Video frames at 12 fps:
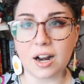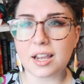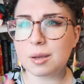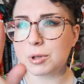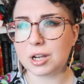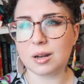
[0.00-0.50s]
I
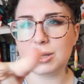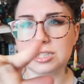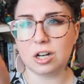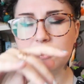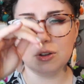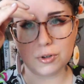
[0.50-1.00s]
keep looking at
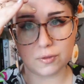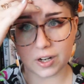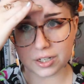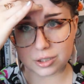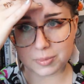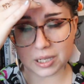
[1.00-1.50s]
myself in the
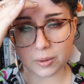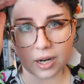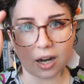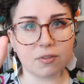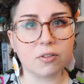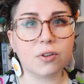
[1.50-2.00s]
viewfinder, by the way. I
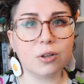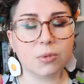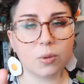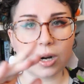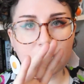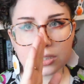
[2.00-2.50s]
haven't filmed
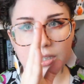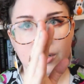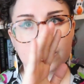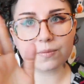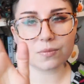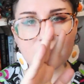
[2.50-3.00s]
in a while,
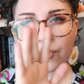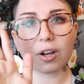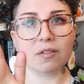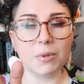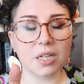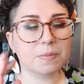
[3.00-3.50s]
so
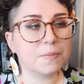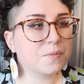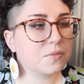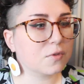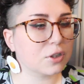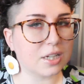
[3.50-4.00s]
forgive me
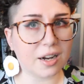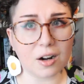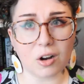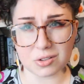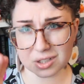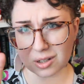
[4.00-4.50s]
for a second.
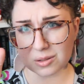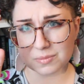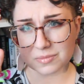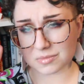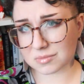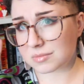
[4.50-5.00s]
Also,
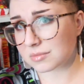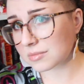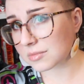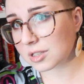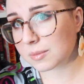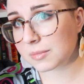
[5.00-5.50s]

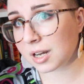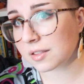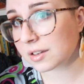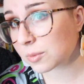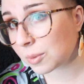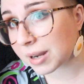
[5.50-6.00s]

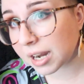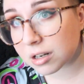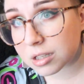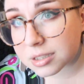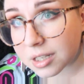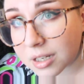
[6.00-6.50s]
this is what my hair
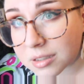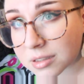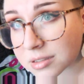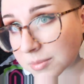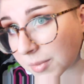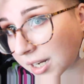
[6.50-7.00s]
looks like.
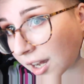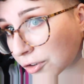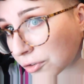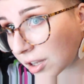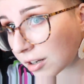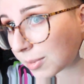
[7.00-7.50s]
This is my
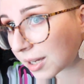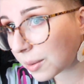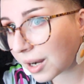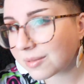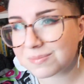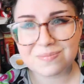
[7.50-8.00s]
natural hair, by the
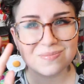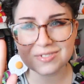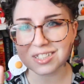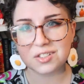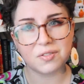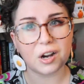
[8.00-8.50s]
way.
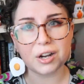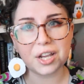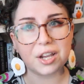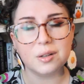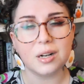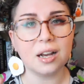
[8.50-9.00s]
It's very
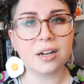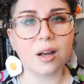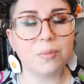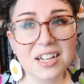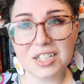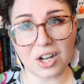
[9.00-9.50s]
cute, I
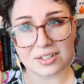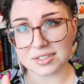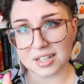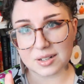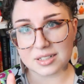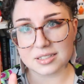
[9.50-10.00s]
know. Not to
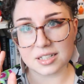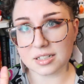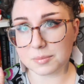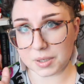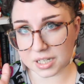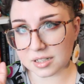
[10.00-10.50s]
sound
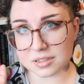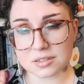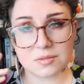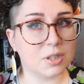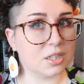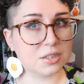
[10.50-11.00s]
conceited, but
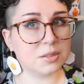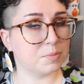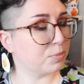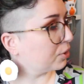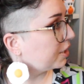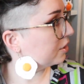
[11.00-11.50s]
it's
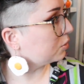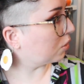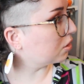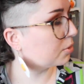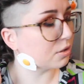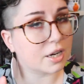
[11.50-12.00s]
pretty
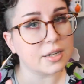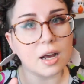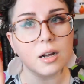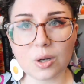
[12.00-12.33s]
adorable right now.